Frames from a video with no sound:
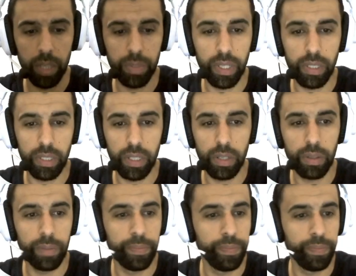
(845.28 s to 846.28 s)
on update
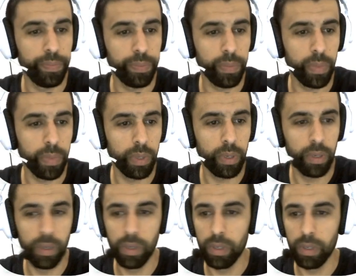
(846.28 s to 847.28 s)
here.
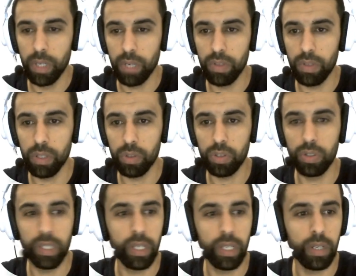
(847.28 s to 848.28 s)
Everything looks
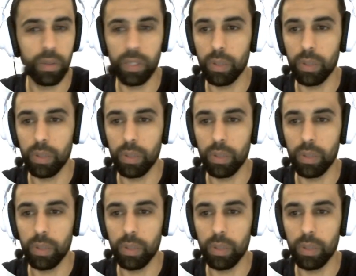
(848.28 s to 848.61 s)
good here.